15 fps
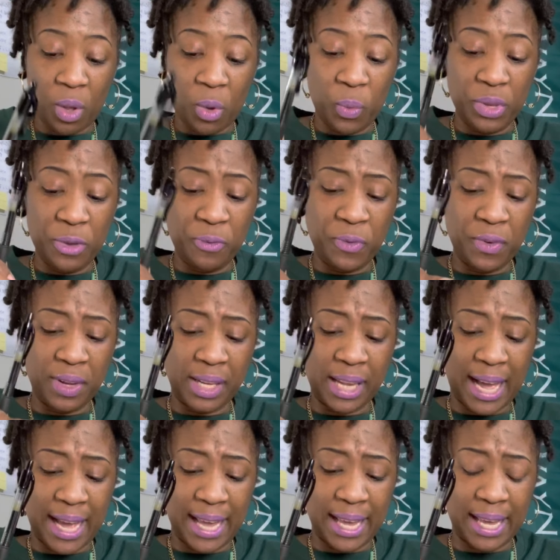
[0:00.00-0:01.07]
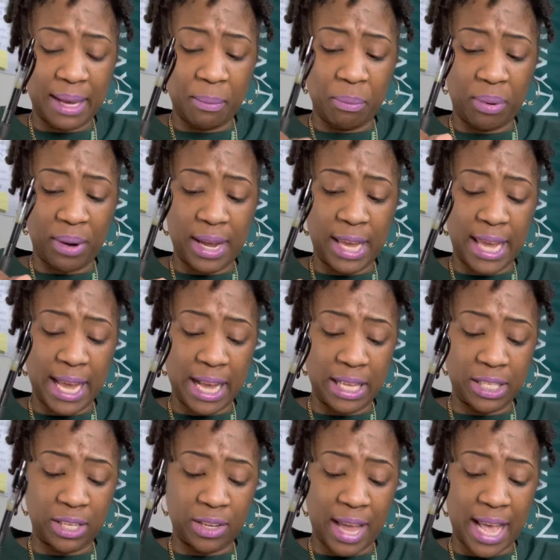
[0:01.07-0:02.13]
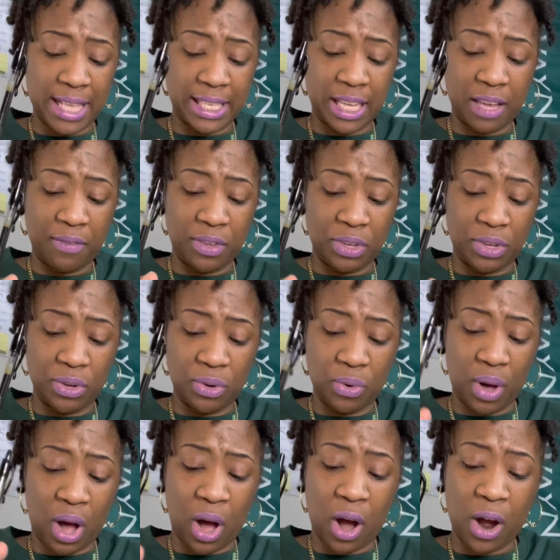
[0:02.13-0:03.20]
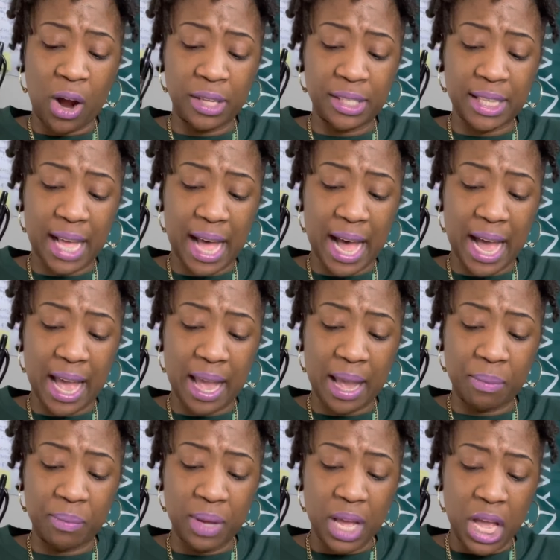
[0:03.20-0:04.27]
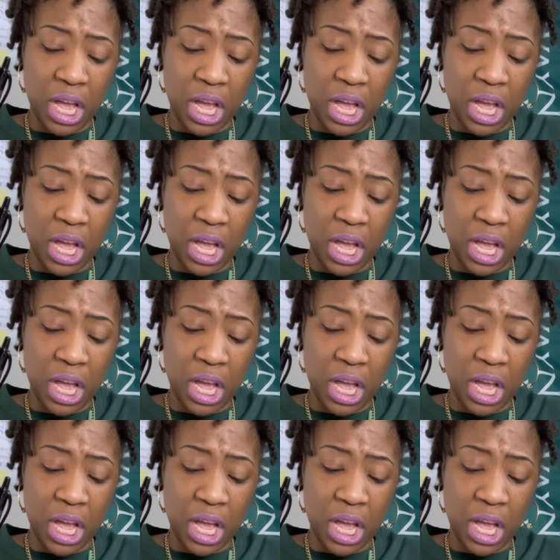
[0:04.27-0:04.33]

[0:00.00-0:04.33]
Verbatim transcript: when you feel like brain cancer has given you a hard time,